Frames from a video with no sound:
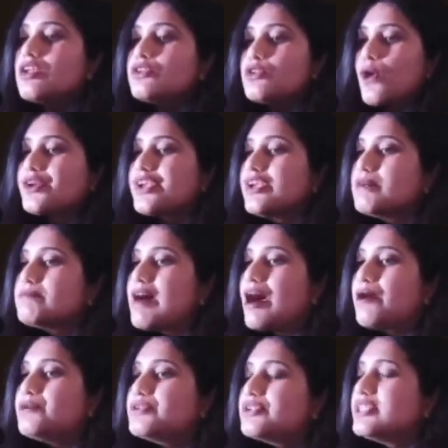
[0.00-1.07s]
Talking
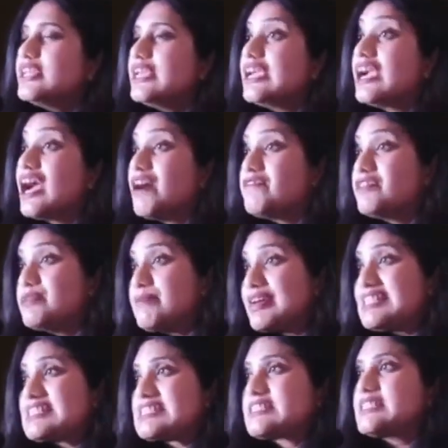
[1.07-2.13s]
about the
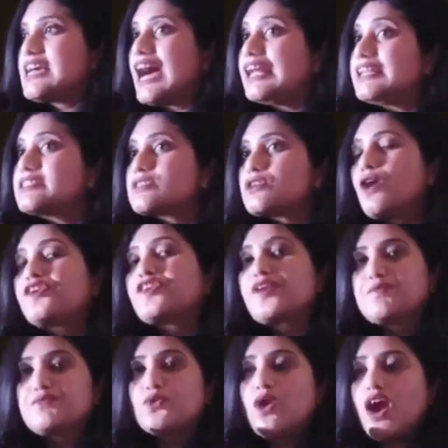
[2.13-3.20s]
government's stance on
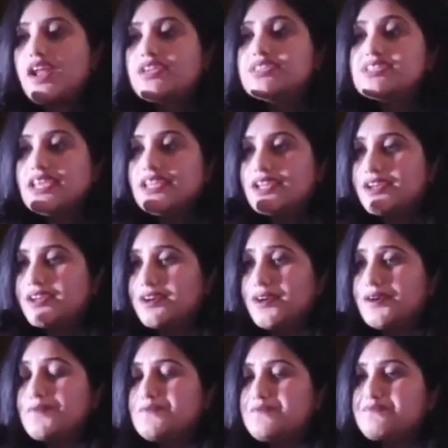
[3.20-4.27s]
cryptocurrency in India,